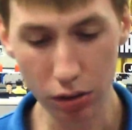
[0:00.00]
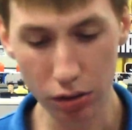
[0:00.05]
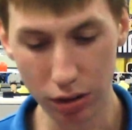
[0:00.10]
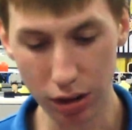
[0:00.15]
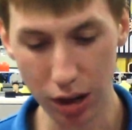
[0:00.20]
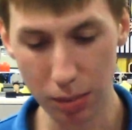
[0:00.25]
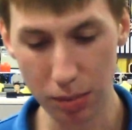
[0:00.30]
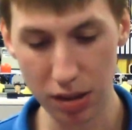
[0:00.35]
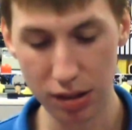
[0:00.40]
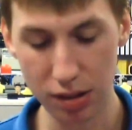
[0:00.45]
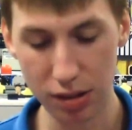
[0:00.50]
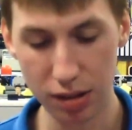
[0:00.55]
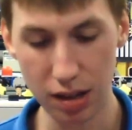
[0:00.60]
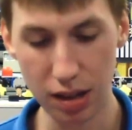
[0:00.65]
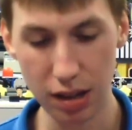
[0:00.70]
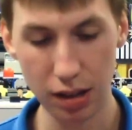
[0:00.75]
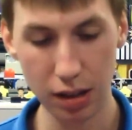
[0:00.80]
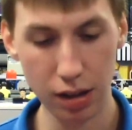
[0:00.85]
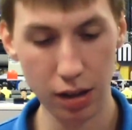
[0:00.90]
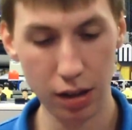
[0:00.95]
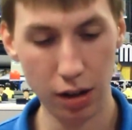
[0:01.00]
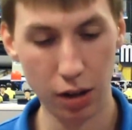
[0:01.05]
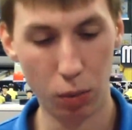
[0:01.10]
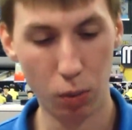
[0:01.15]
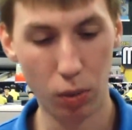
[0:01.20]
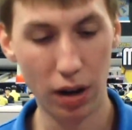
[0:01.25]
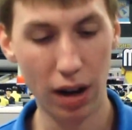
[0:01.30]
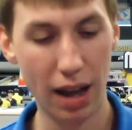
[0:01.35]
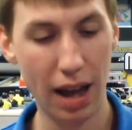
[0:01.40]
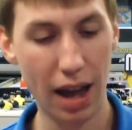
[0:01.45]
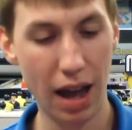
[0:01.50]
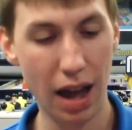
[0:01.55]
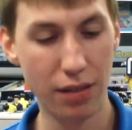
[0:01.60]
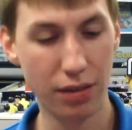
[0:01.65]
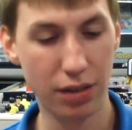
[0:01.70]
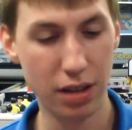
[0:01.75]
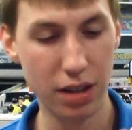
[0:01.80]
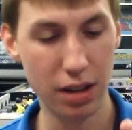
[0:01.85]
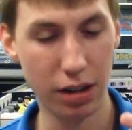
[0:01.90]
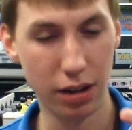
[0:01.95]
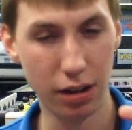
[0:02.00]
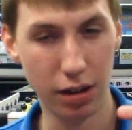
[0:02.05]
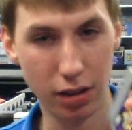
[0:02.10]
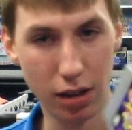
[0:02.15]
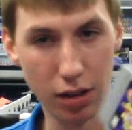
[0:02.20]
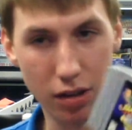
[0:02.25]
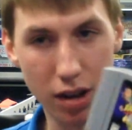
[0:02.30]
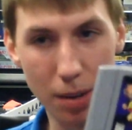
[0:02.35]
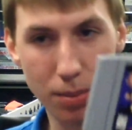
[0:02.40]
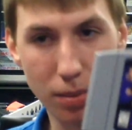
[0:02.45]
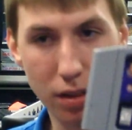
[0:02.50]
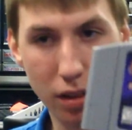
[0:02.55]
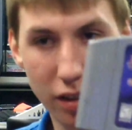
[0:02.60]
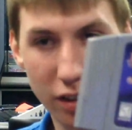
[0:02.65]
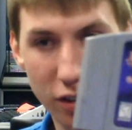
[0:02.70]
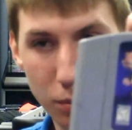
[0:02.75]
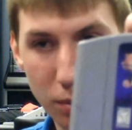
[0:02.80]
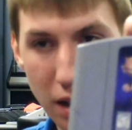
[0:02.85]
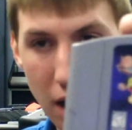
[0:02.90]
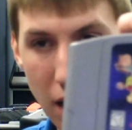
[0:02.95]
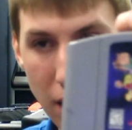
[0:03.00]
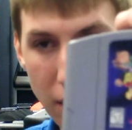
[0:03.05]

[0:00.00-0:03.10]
So let me see what I have here. At the top of the list we